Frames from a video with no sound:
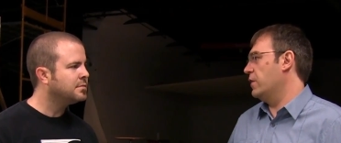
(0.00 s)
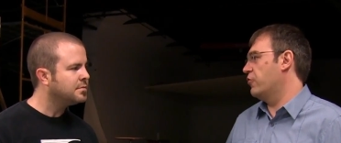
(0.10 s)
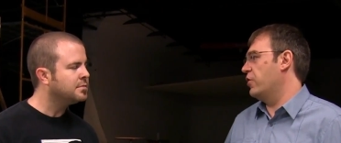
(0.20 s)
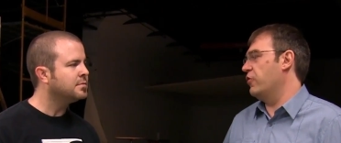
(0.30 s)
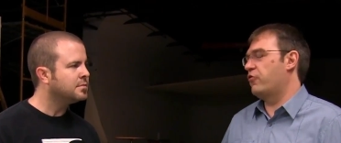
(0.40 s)
Speaker 1: and,
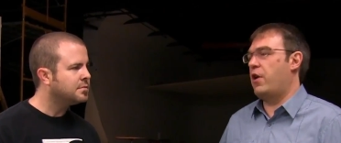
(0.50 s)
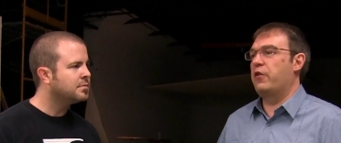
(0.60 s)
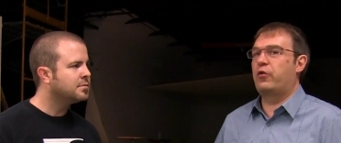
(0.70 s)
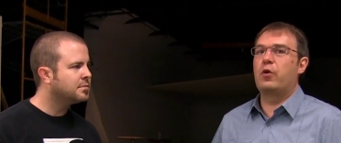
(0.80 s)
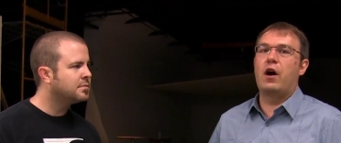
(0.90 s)
and
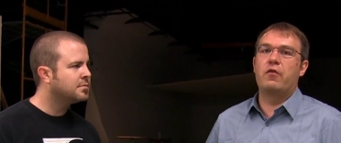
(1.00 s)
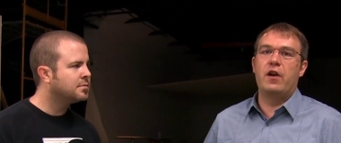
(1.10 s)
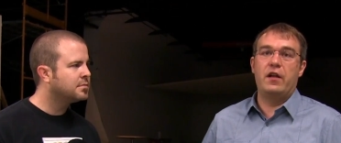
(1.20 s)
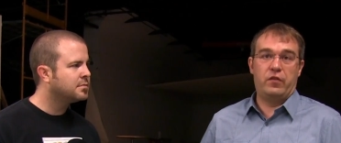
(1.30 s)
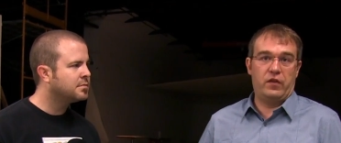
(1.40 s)
tries to cover
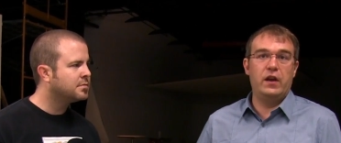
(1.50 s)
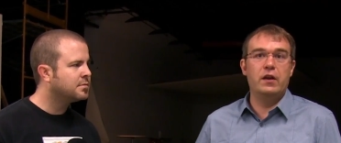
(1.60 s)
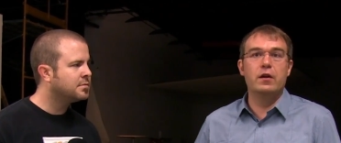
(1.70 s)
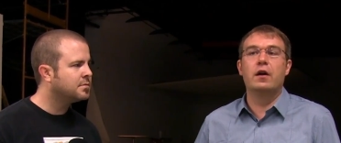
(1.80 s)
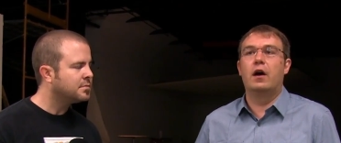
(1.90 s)
that
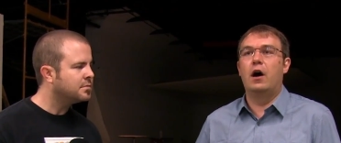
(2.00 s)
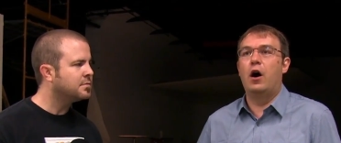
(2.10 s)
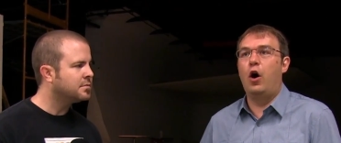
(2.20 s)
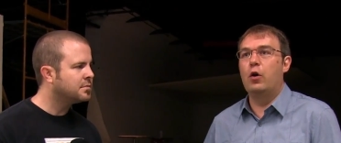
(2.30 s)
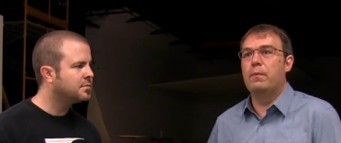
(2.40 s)
scene uh,
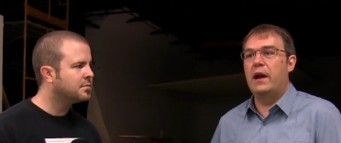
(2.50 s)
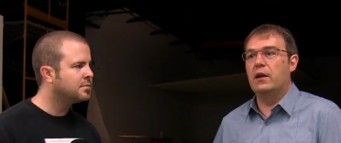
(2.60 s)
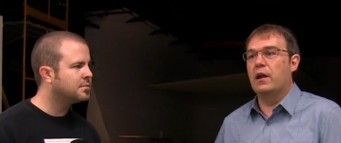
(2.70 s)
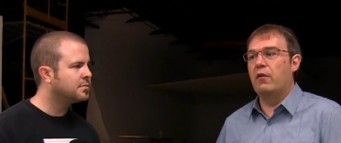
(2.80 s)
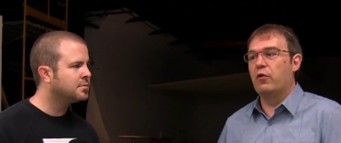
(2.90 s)
on
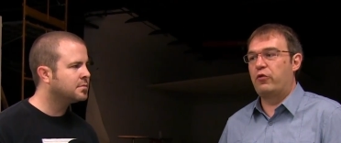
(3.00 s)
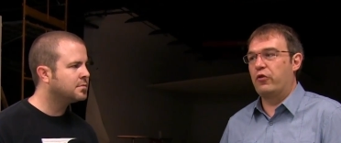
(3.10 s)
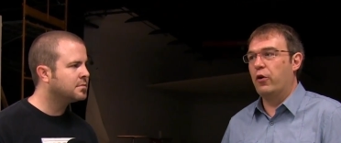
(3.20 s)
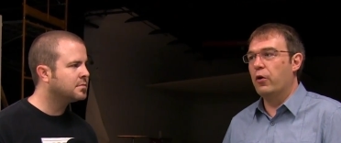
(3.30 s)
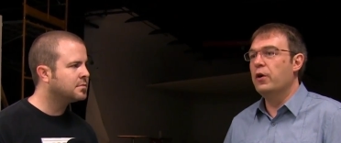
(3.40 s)
many levels.
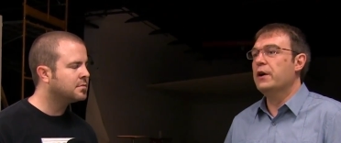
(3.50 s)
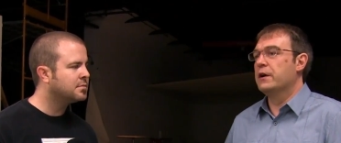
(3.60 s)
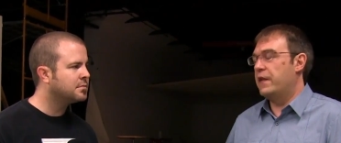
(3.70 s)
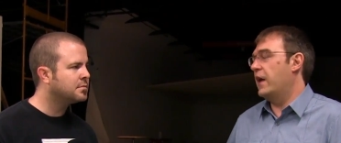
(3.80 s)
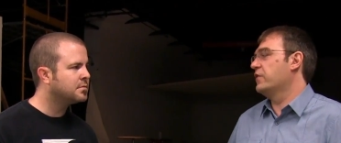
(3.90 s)
So
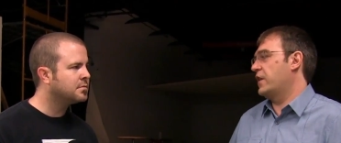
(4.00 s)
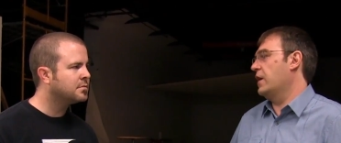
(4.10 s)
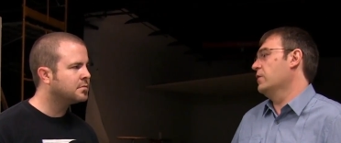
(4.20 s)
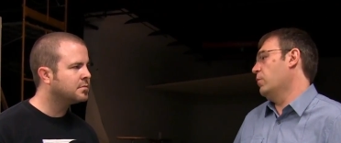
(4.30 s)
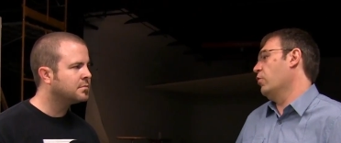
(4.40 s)
that is
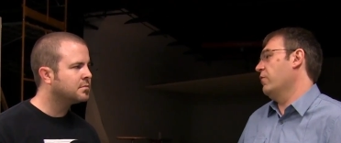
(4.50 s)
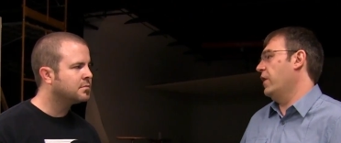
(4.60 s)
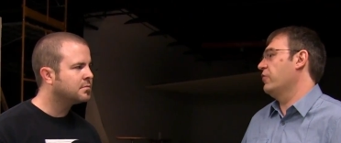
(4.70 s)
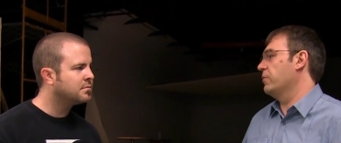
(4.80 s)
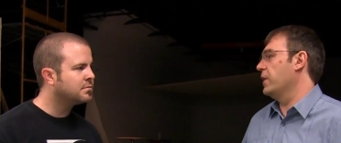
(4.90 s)
kind of the
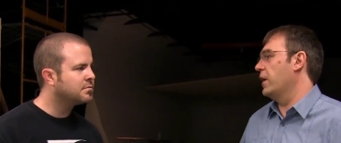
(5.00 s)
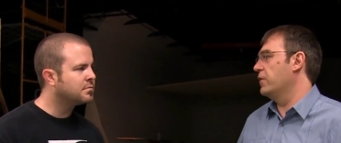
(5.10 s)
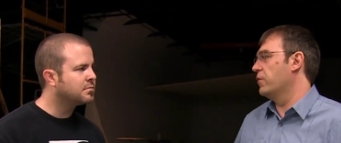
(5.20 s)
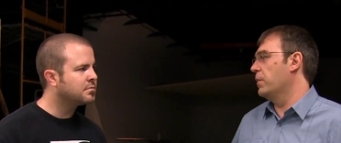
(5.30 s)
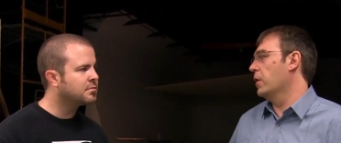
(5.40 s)
motivation behind
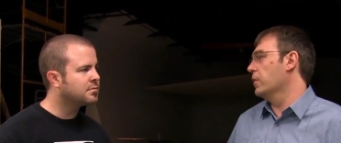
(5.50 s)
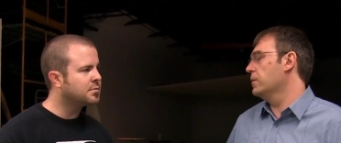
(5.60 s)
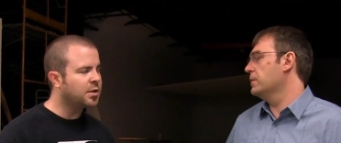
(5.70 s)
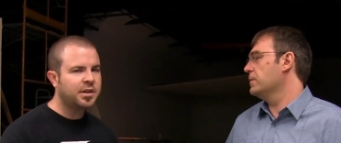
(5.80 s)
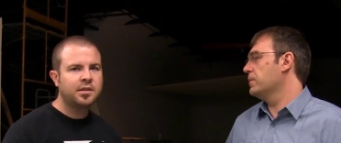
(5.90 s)
this build.
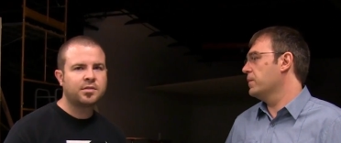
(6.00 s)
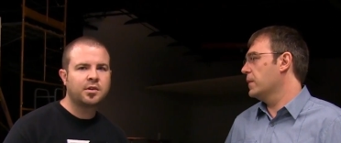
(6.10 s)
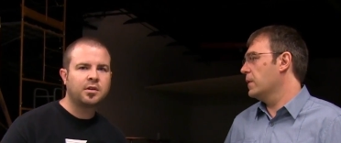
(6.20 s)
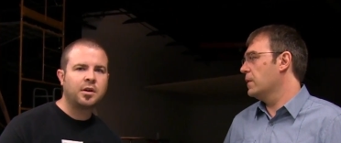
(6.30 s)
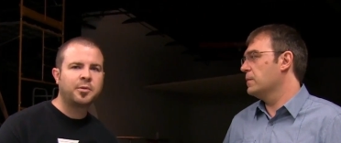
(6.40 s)
Speaker 2: Okay,
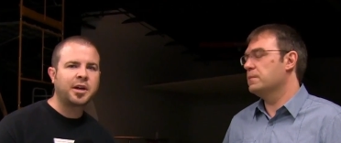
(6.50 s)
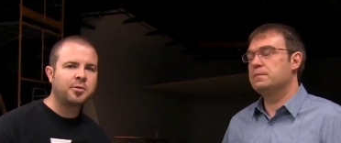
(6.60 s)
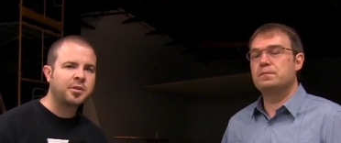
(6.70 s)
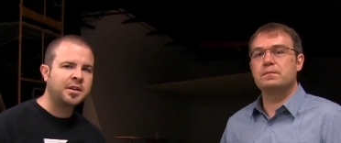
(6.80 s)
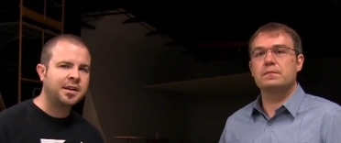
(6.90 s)
so uh, we got
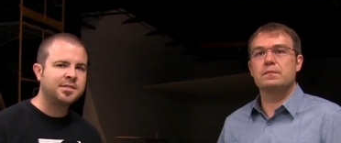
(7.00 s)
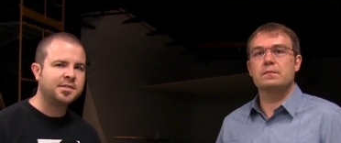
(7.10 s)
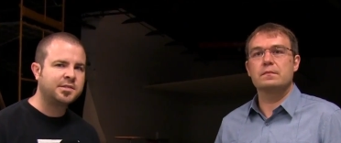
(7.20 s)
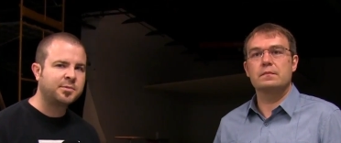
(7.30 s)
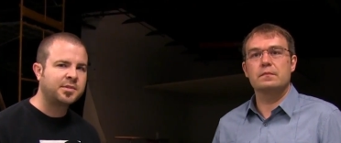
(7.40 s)
a really nice
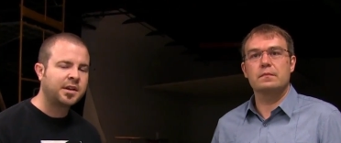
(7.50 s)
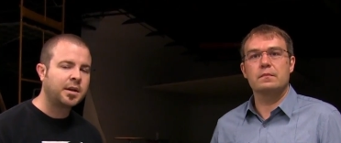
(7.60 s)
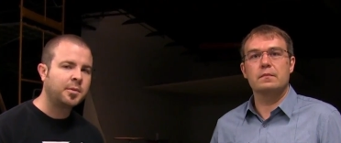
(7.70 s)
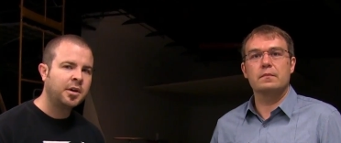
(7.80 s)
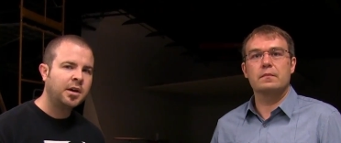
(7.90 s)
system set
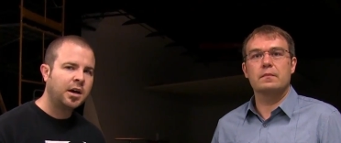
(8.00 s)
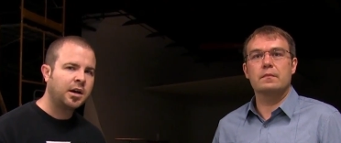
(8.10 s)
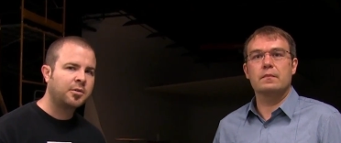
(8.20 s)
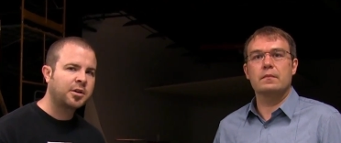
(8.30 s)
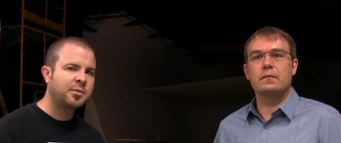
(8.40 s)
up.
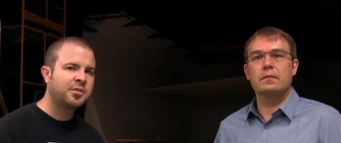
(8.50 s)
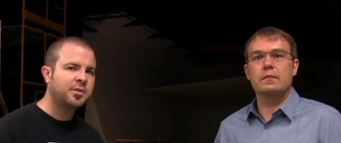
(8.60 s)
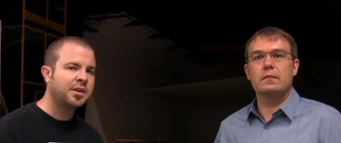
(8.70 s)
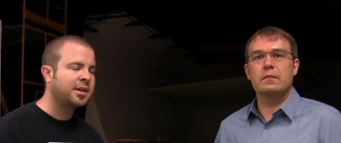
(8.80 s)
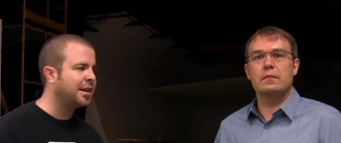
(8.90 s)
Uh, we're going to be
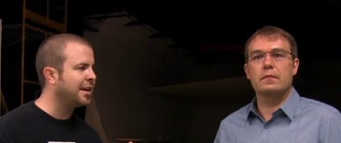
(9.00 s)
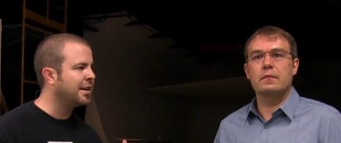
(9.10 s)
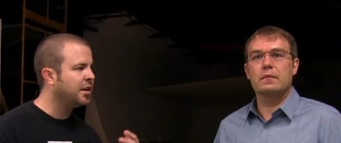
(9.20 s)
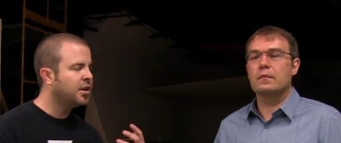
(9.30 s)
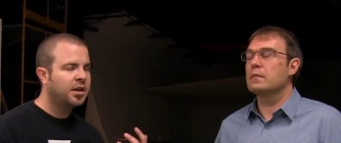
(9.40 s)
doing
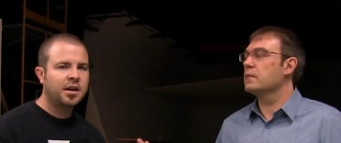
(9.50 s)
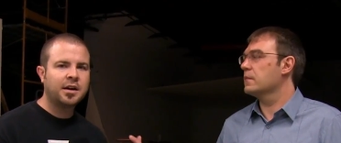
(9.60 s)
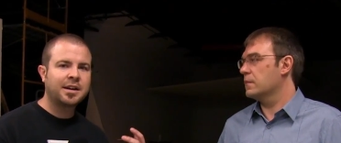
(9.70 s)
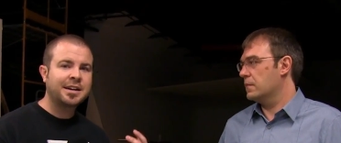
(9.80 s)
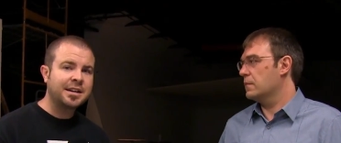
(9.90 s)
a
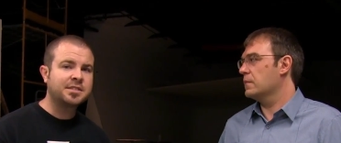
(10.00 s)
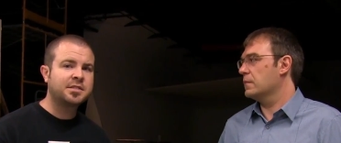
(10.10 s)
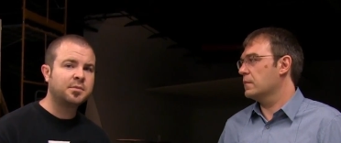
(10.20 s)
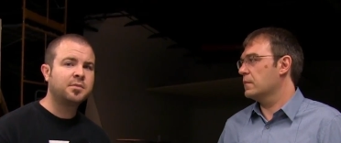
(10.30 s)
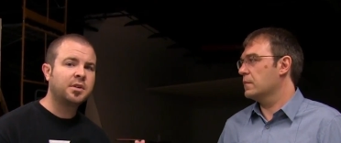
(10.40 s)
uh,
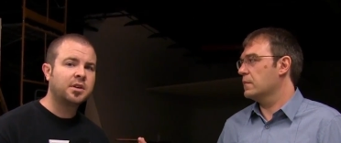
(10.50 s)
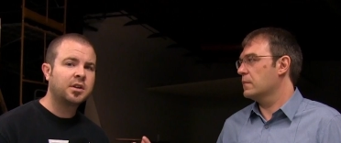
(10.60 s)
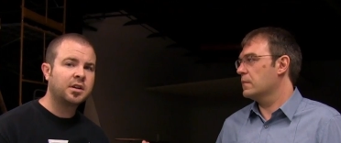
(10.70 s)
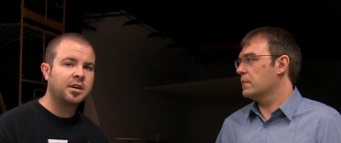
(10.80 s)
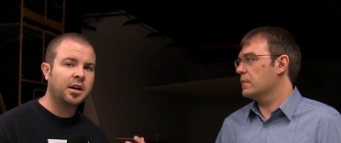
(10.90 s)
custom
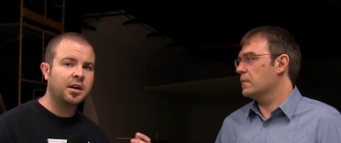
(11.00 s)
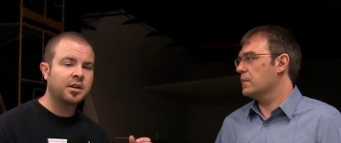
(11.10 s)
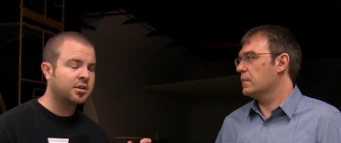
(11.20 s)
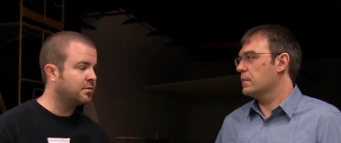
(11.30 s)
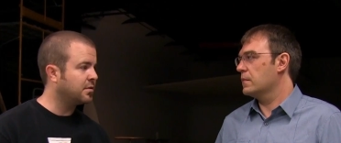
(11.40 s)

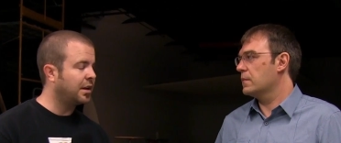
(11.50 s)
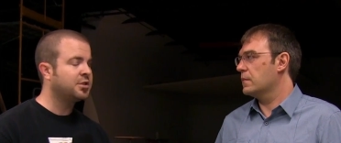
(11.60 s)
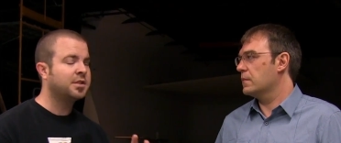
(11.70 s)
uh, I